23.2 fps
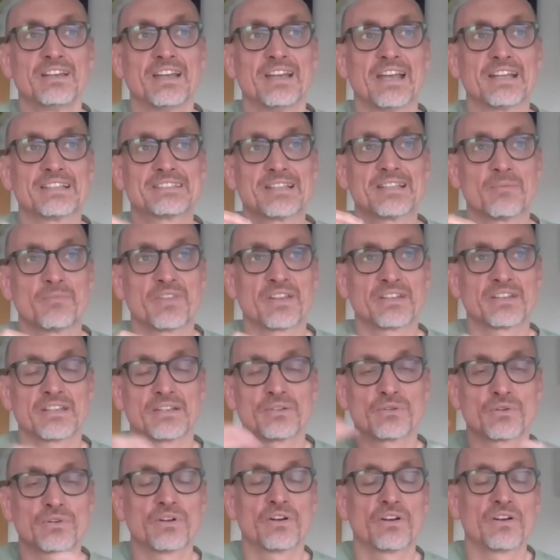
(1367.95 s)
at something that
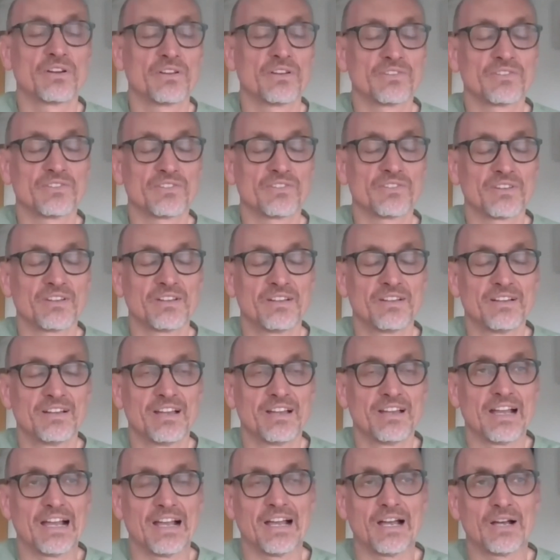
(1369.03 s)
occurs
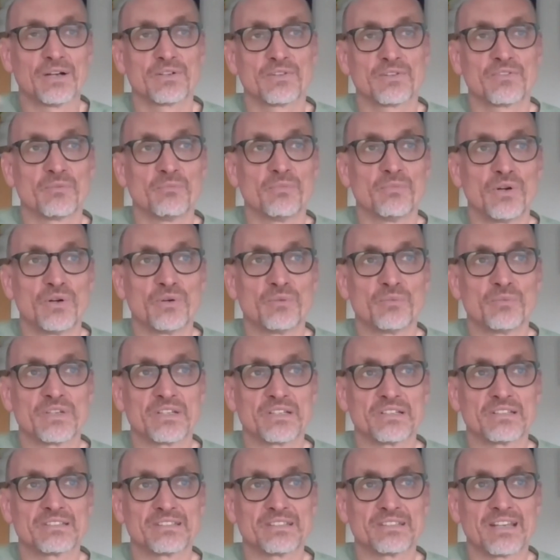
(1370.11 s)
out of the
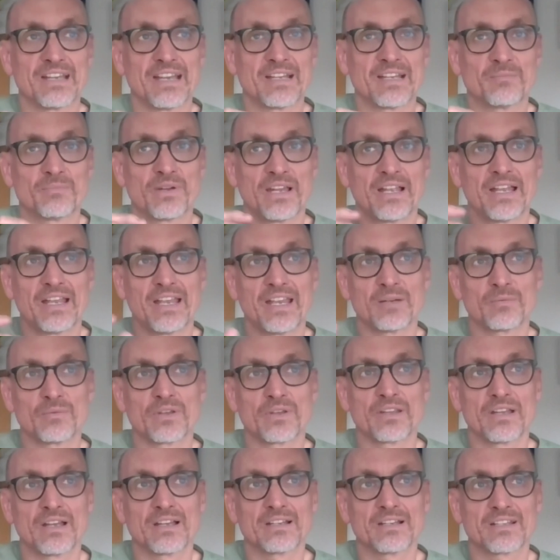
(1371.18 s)
moment. And playing with
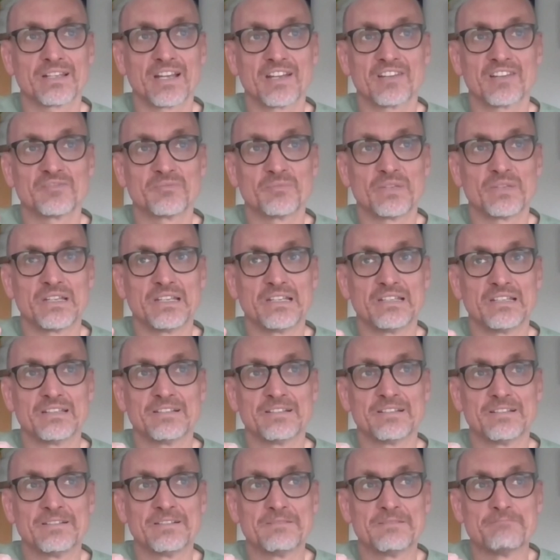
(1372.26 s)
that gave me
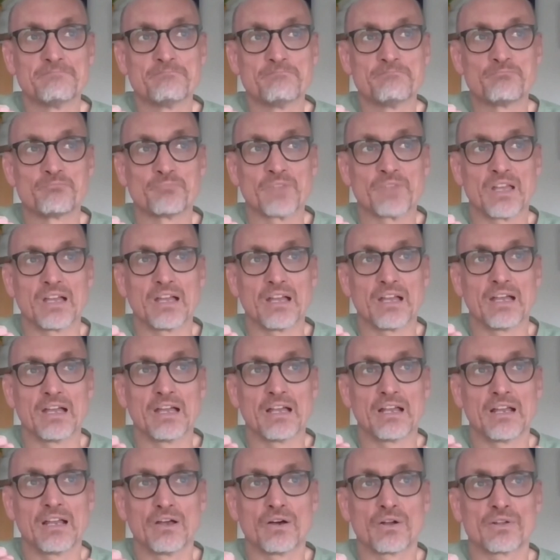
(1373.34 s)

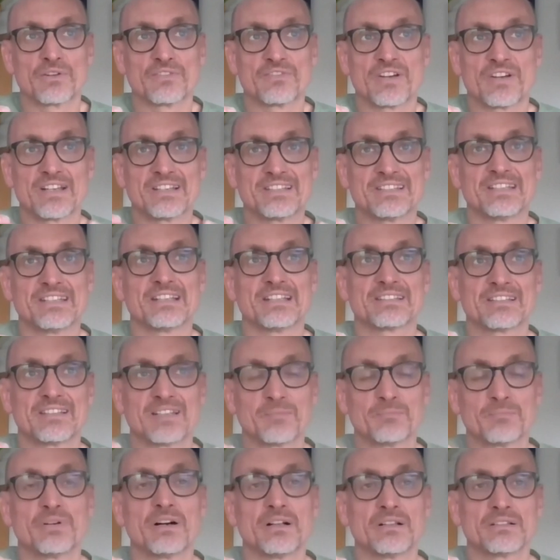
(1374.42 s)
a lot of ideas and
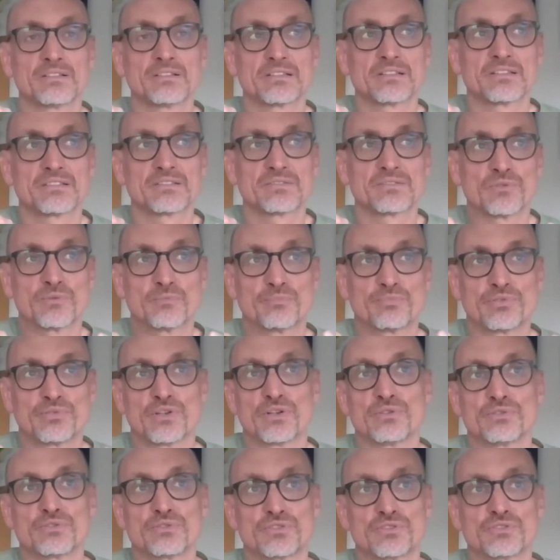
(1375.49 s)
impulses to
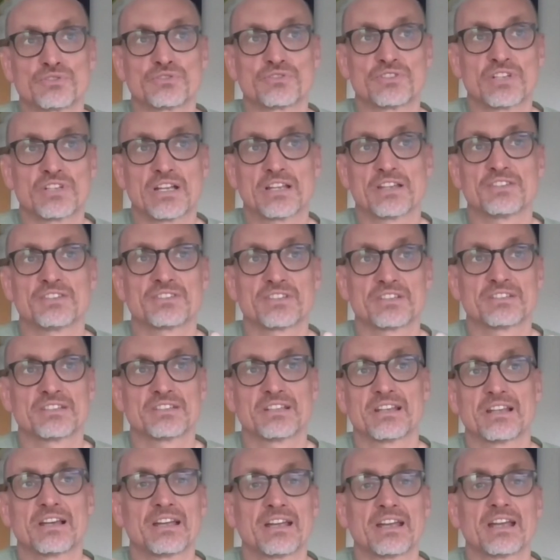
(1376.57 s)
approach challenges
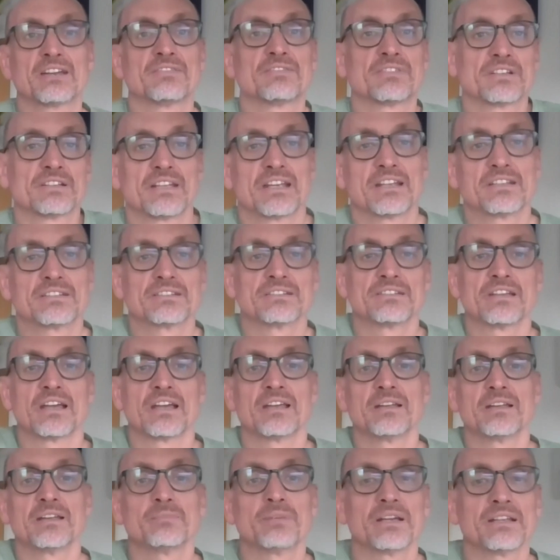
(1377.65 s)
that I have on a
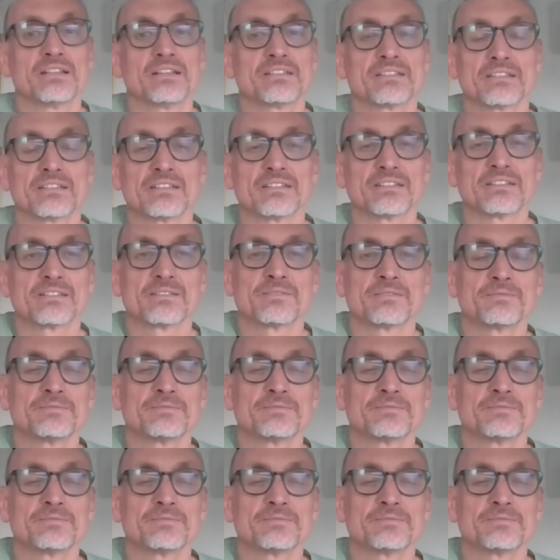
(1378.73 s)
day-to-day basis.